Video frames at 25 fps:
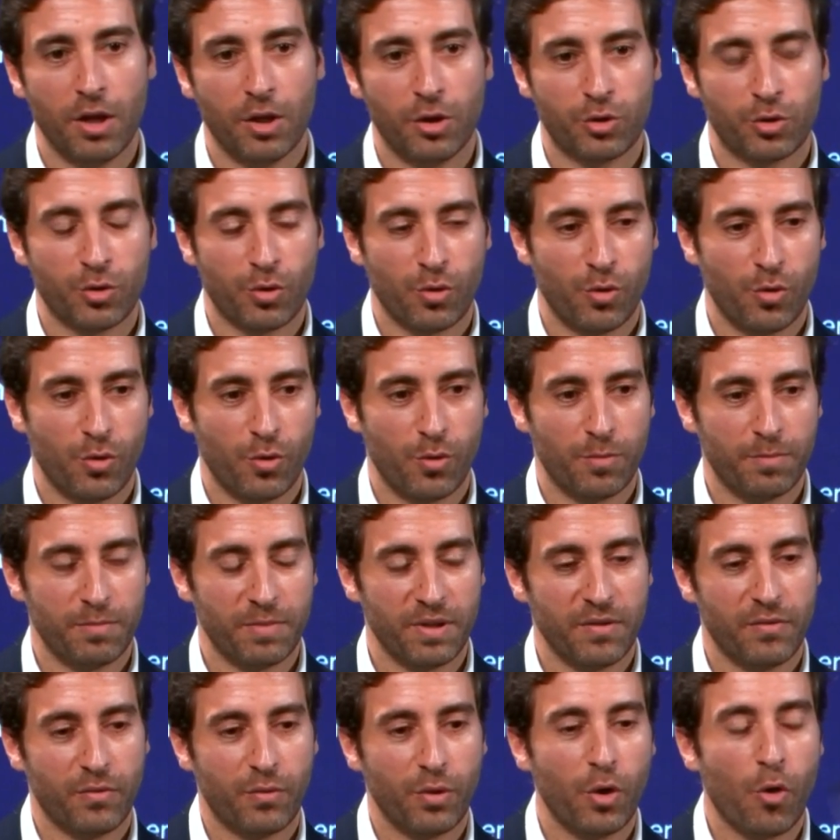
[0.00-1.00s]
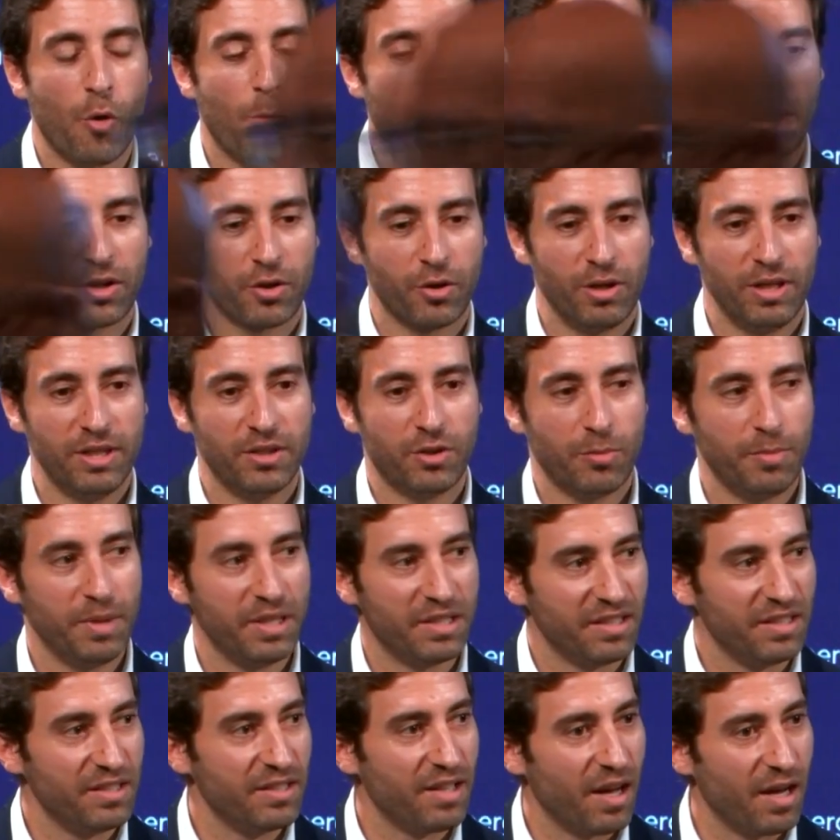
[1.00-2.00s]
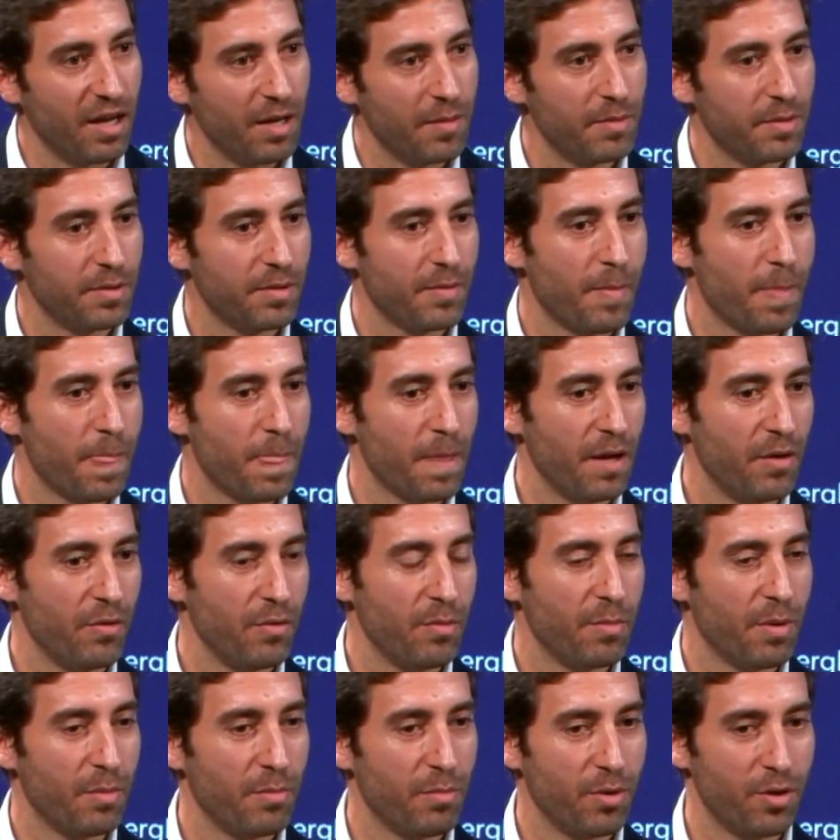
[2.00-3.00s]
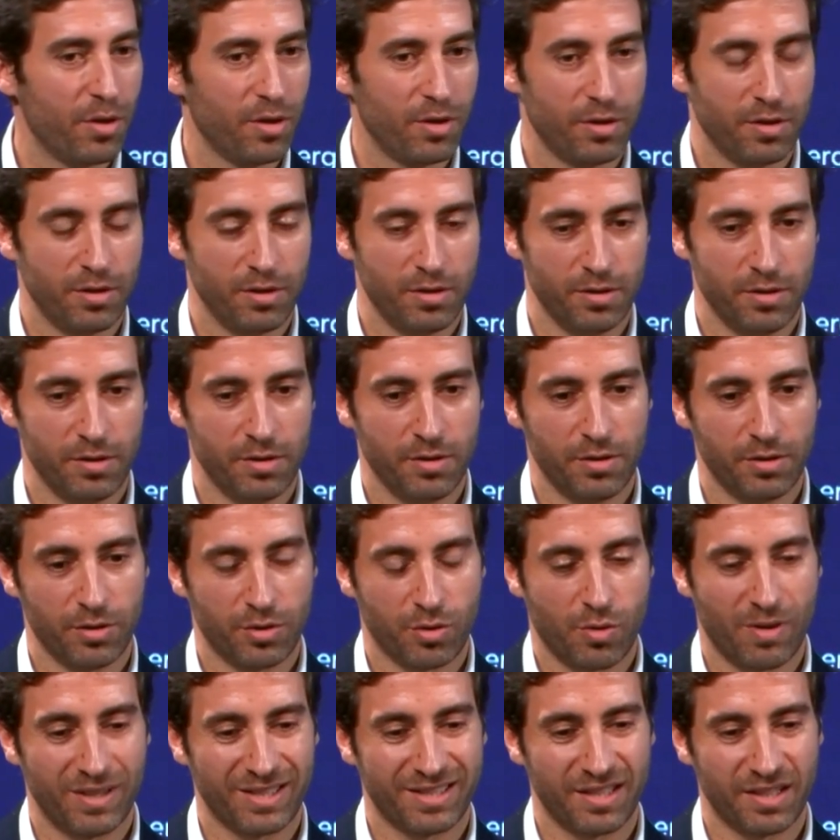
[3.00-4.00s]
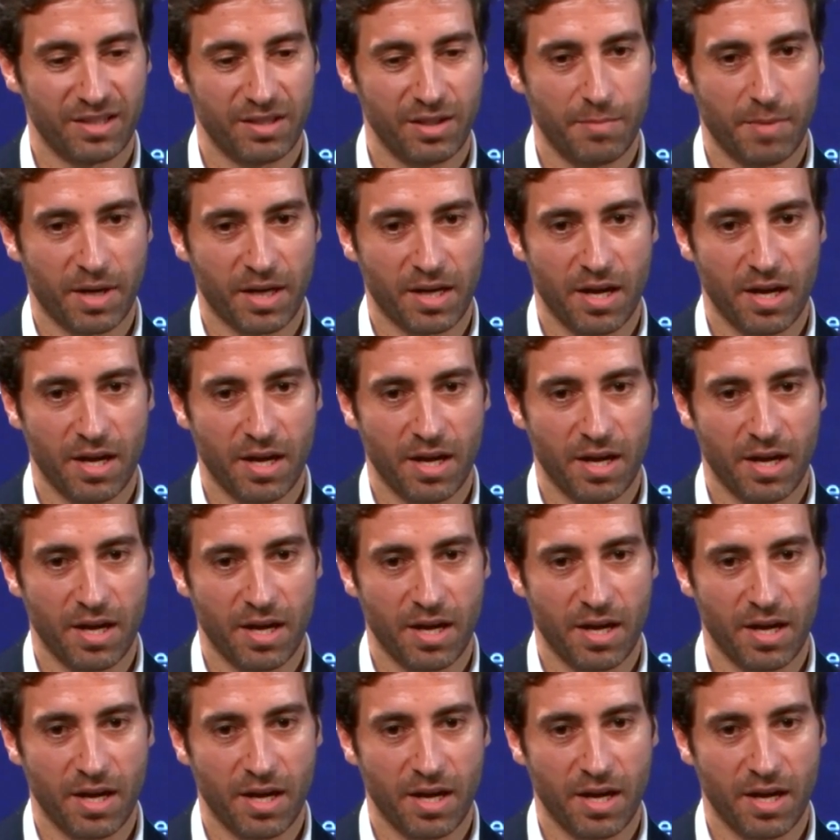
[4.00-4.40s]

So if we go back a little bit in time, I remember, uh, so I started my